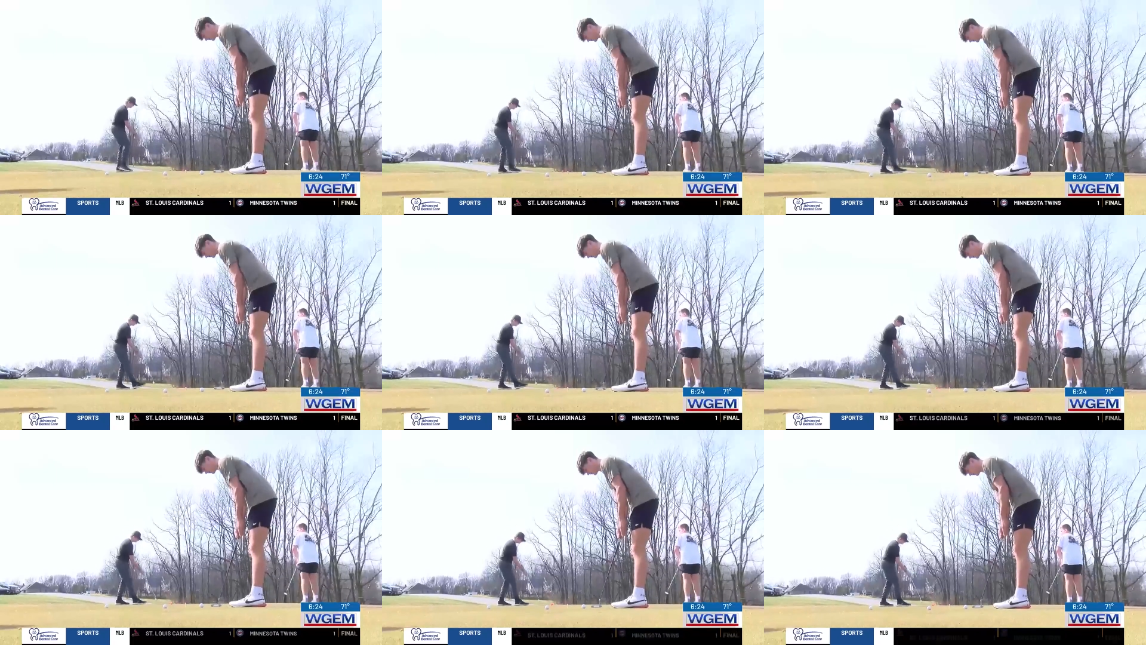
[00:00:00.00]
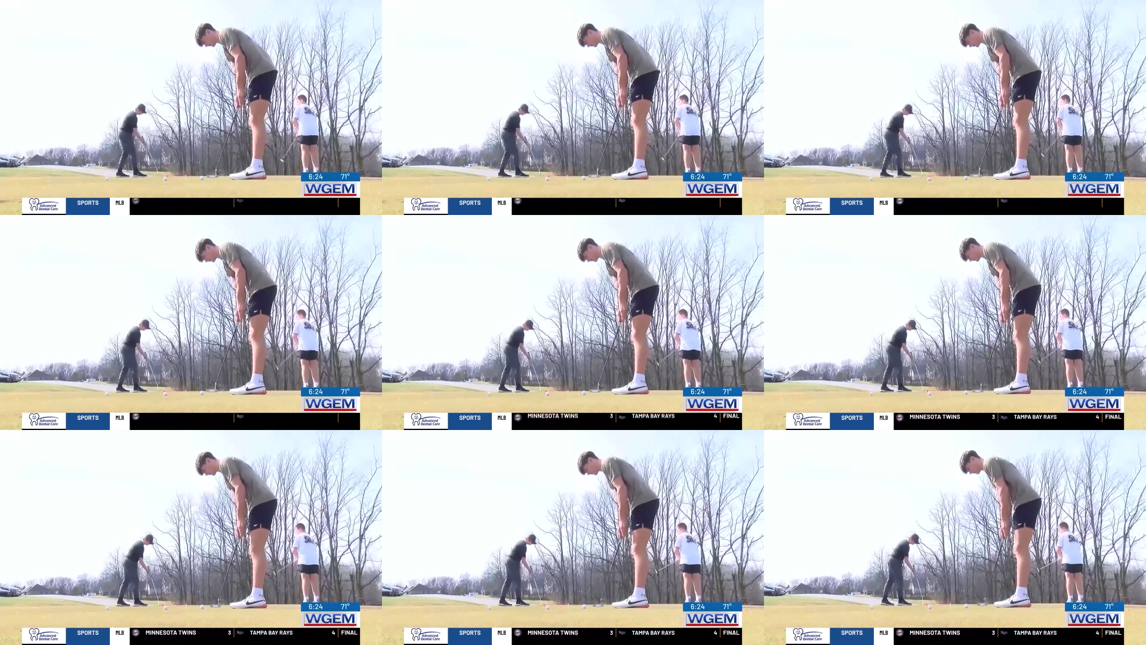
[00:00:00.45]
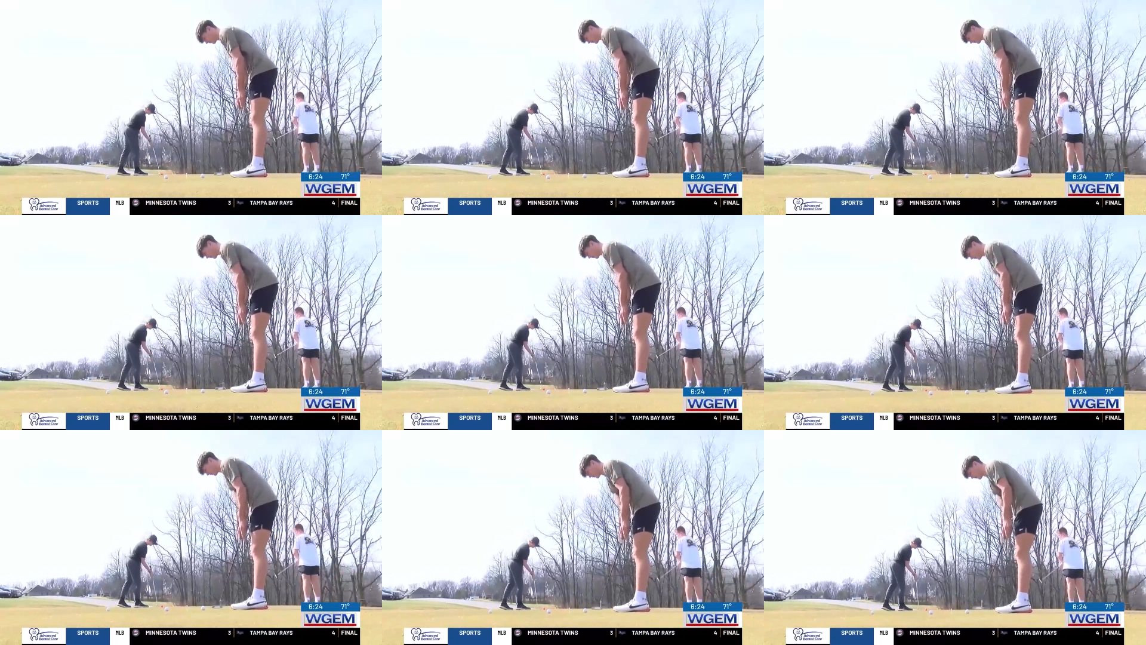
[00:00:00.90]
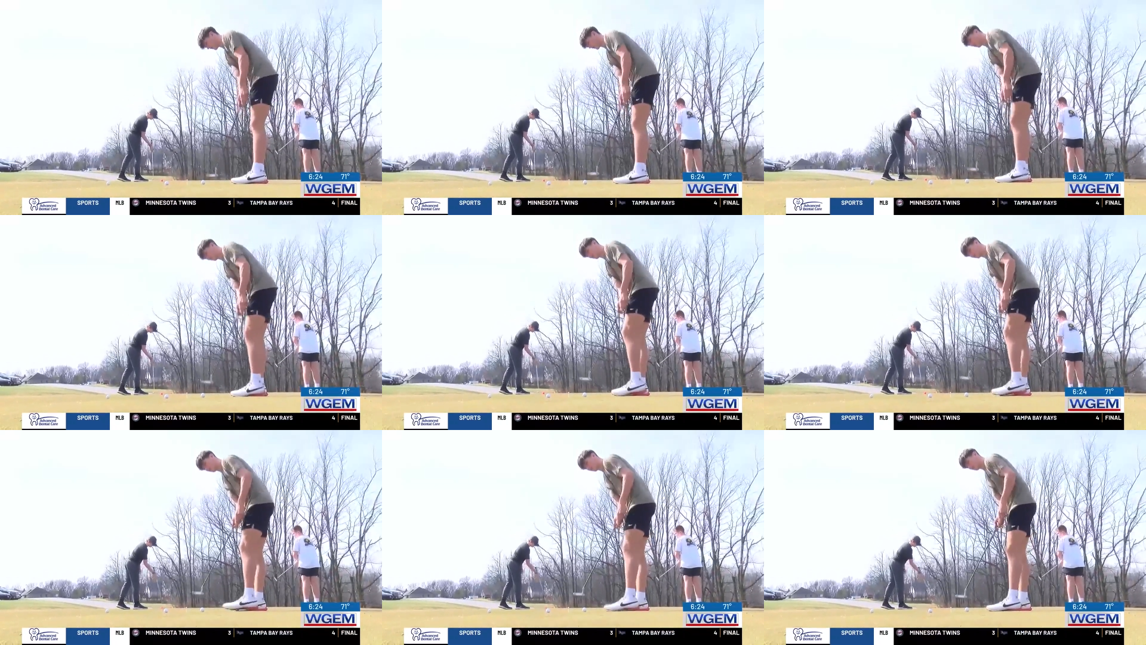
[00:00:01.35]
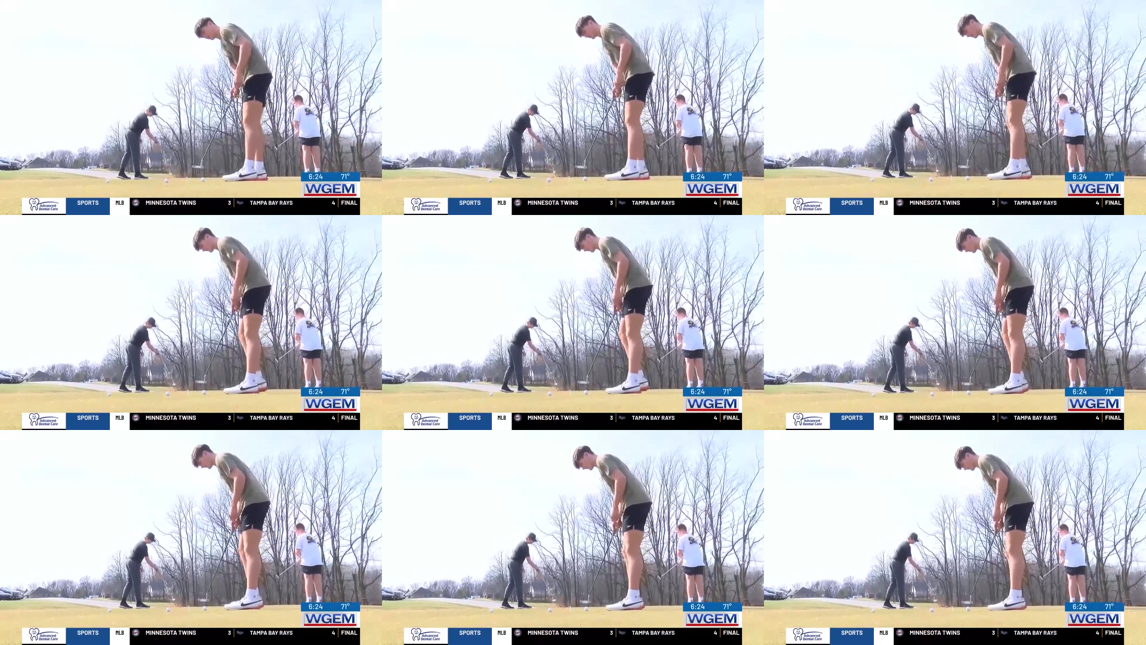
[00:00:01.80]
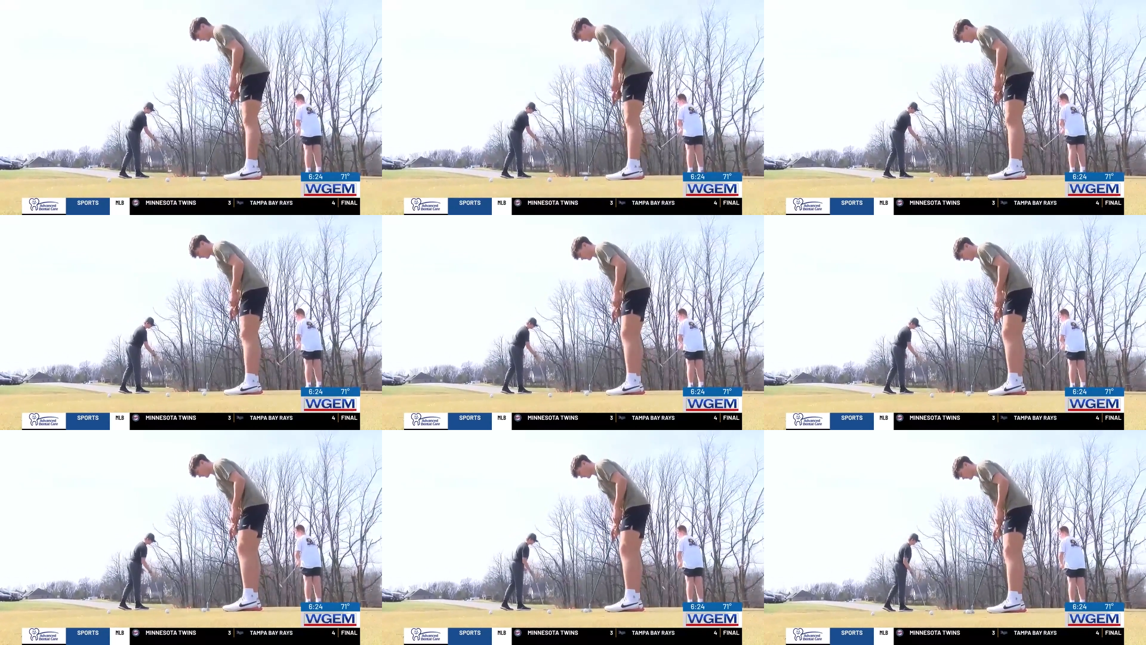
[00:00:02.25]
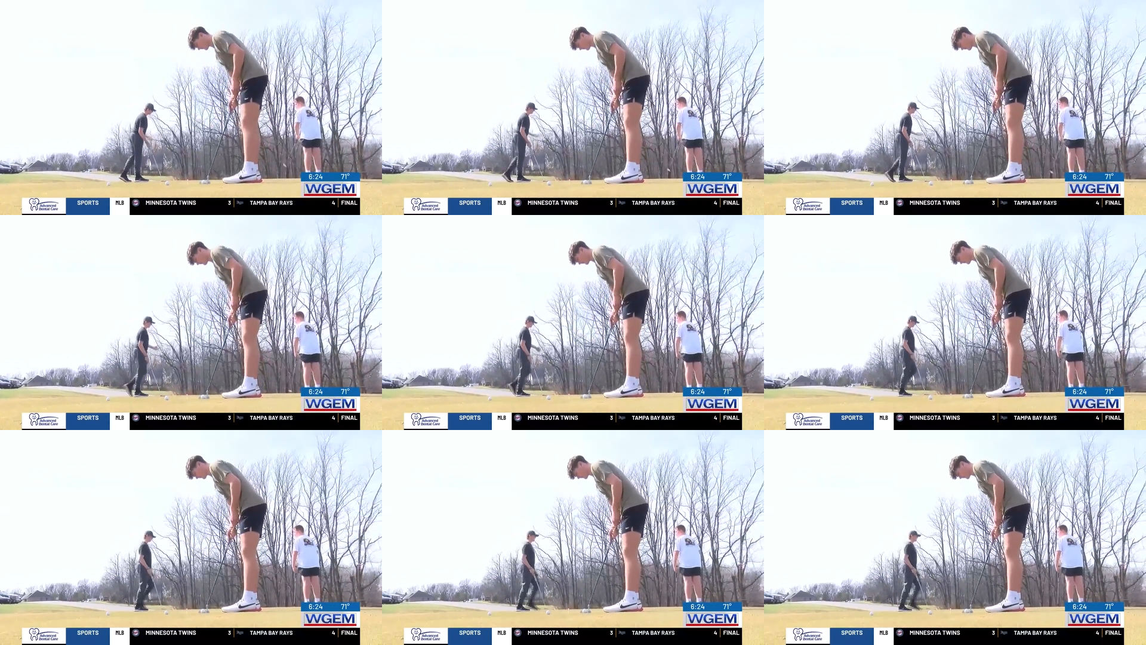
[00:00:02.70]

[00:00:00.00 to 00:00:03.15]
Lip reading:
No face is visible, so there are no lips to read.